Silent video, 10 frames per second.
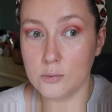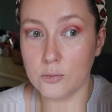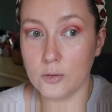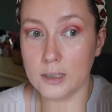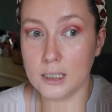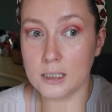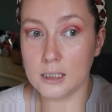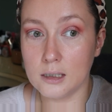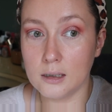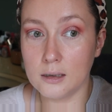worried
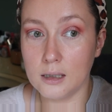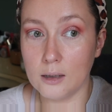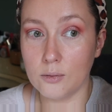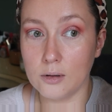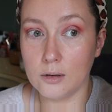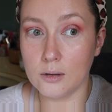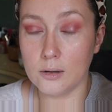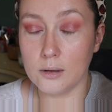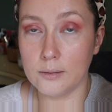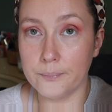they were